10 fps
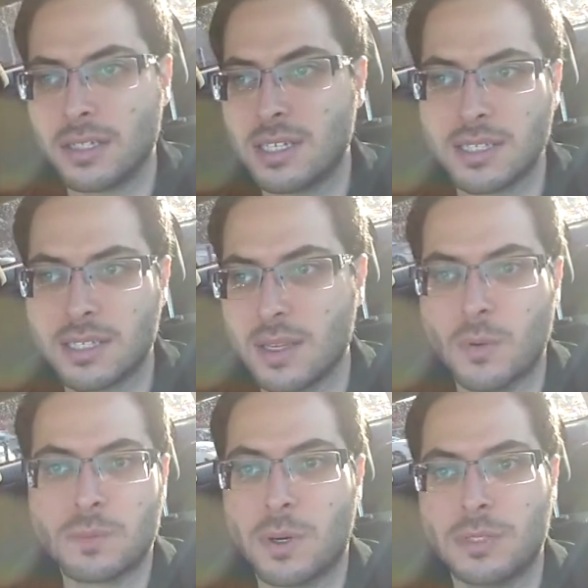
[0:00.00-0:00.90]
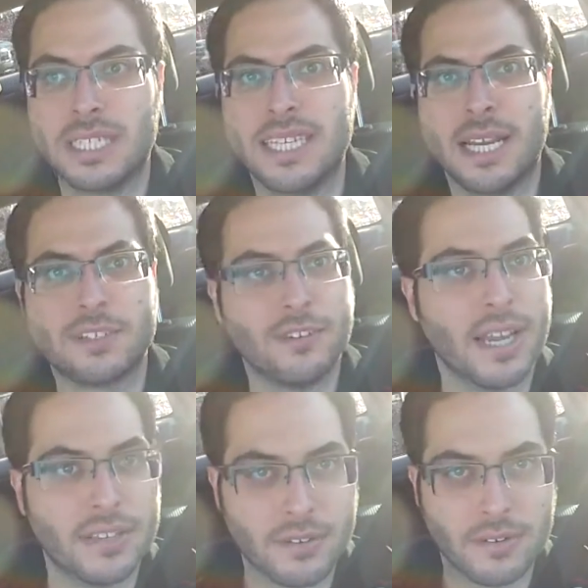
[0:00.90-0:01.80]
It was posted
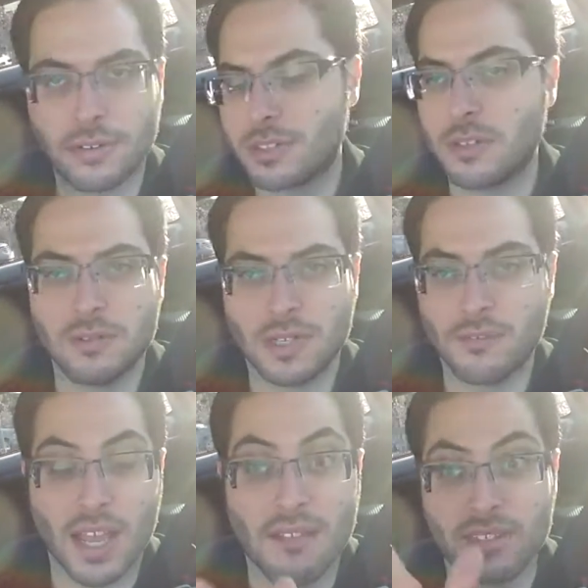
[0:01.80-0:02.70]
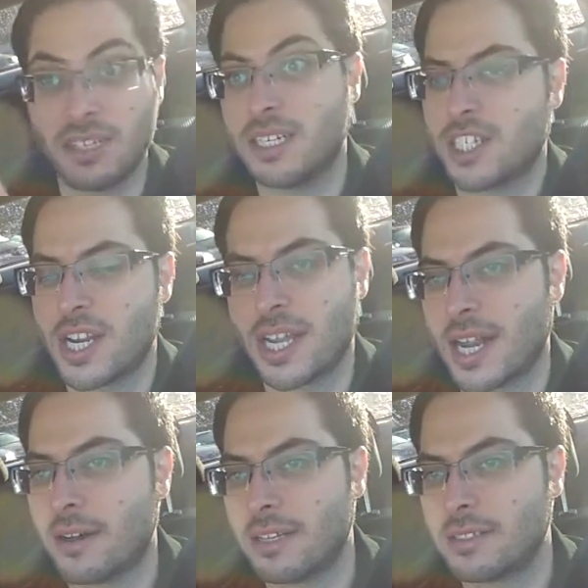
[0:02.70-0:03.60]
yesterday. So if you haven't seen it, check it
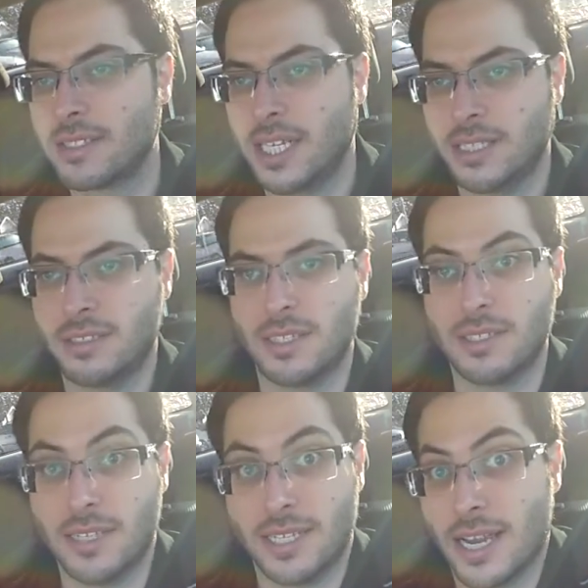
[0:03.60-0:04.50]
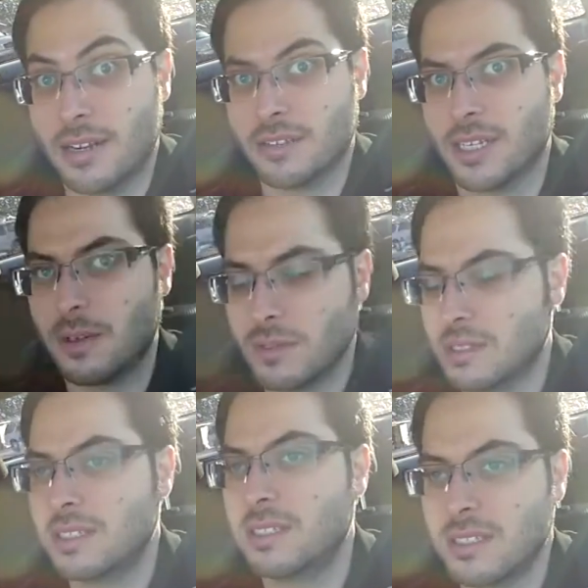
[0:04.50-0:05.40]
out. It's the title sequence.
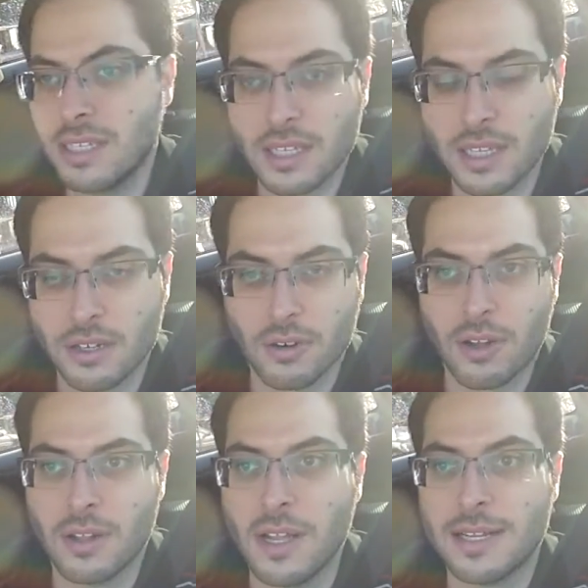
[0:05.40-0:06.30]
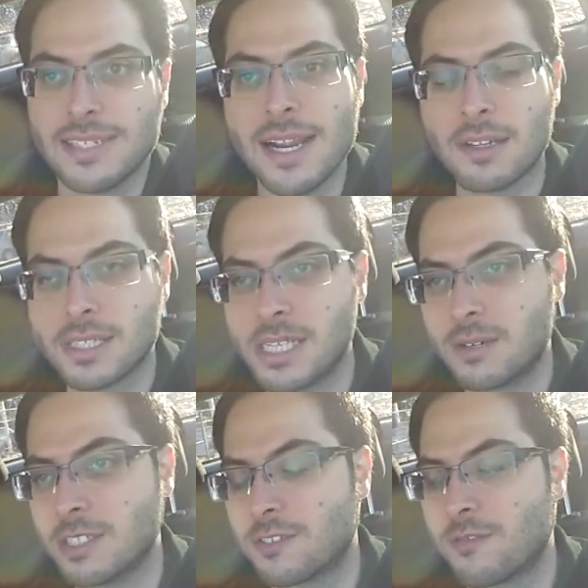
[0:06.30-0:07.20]
It is the literal title
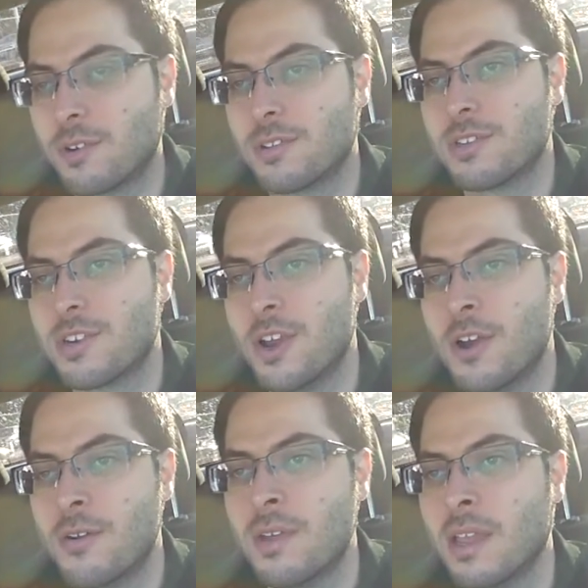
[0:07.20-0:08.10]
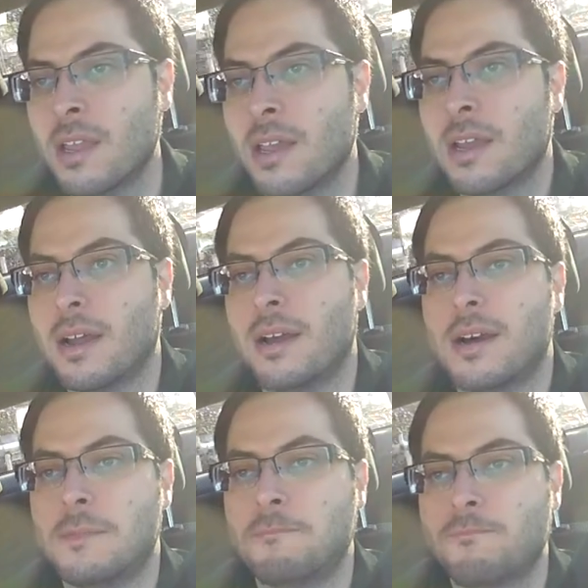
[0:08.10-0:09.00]
sequence for the show.
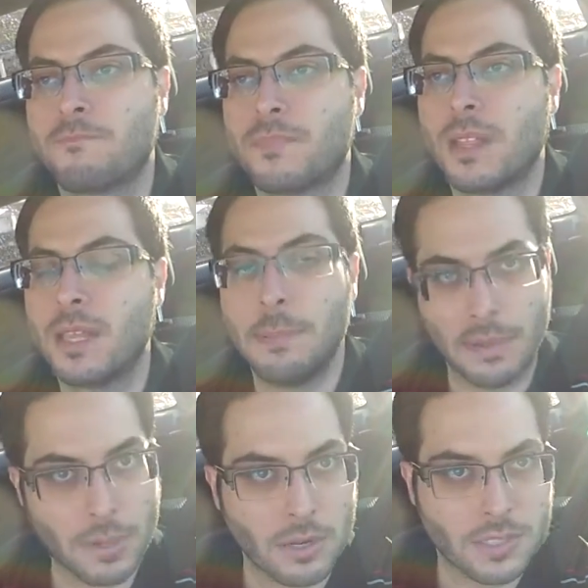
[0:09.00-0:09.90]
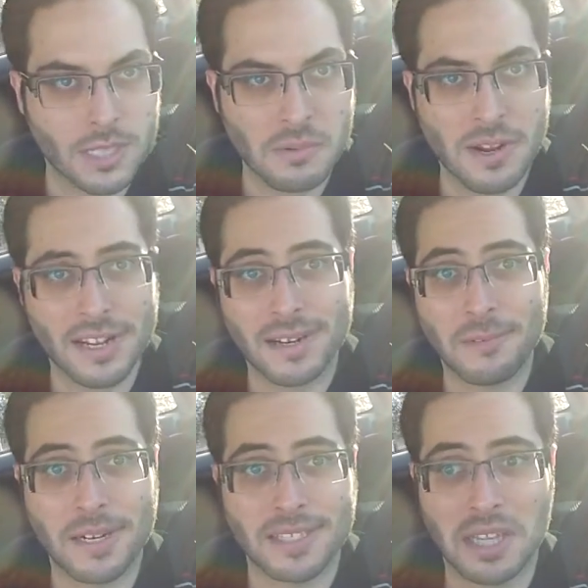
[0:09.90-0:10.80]
Keep you posted when
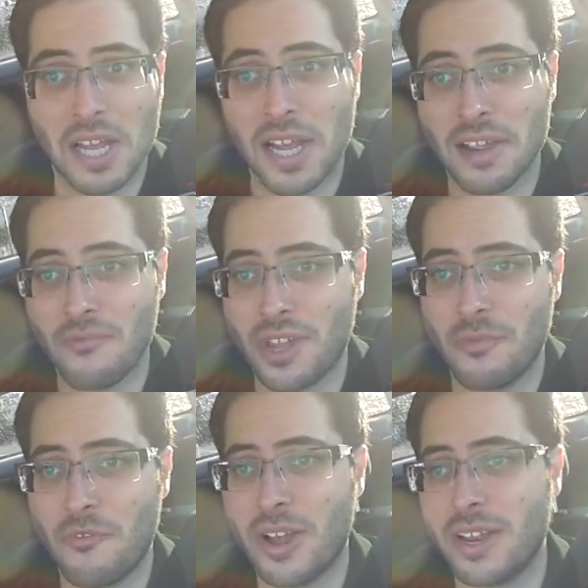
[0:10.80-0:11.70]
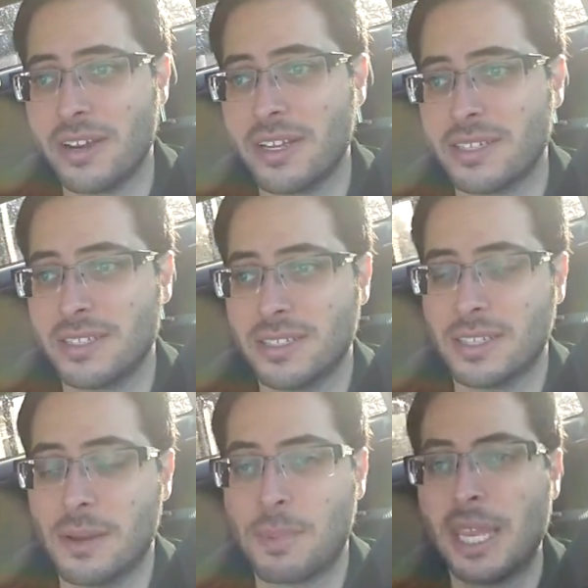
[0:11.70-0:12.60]
it's live and when it
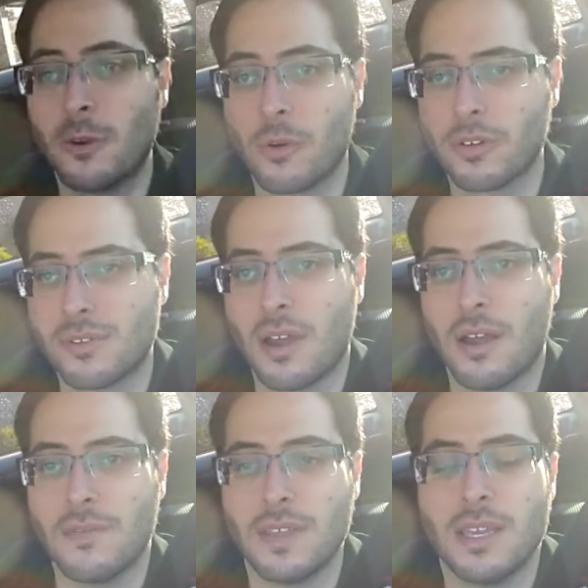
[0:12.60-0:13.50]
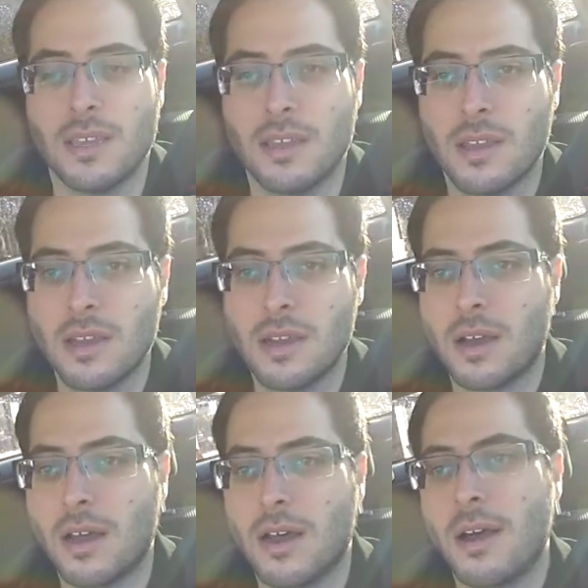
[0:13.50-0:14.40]
appears on the
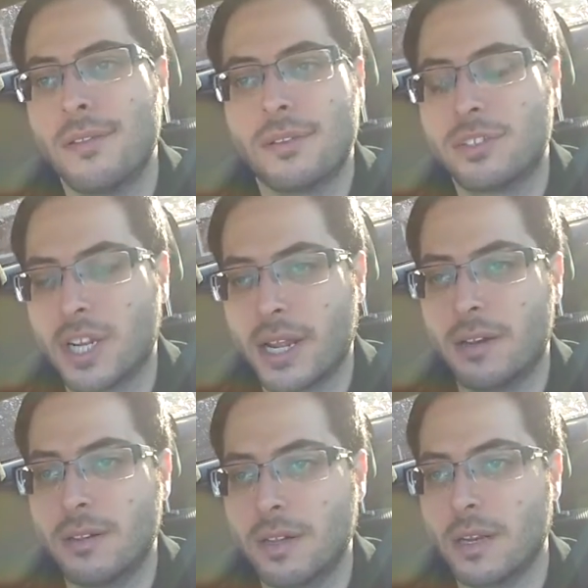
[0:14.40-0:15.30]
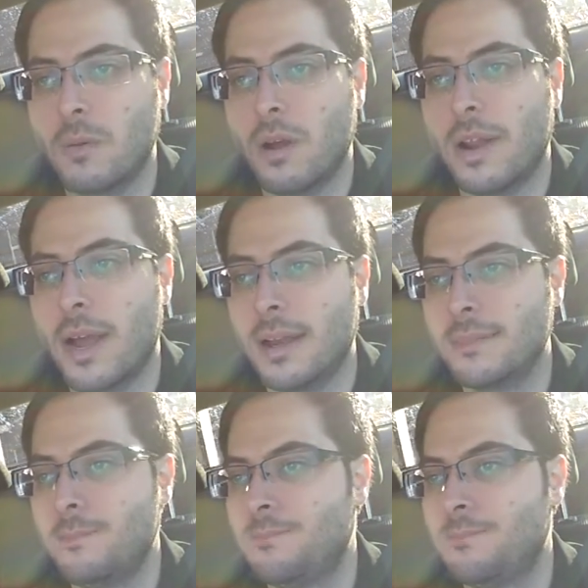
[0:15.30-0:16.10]
other channel and whatnot,